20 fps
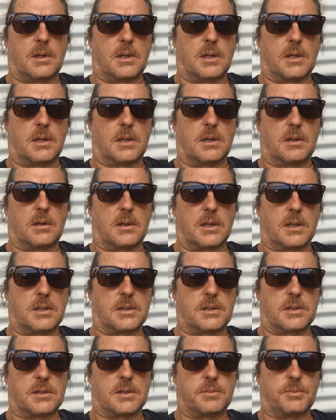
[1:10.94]
I
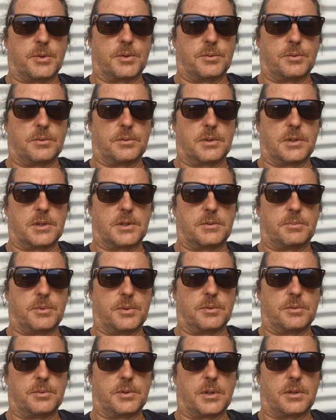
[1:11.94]
guess a
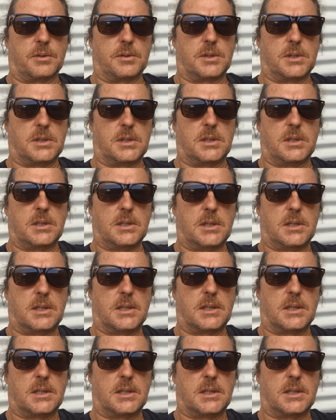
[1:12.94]
small doji,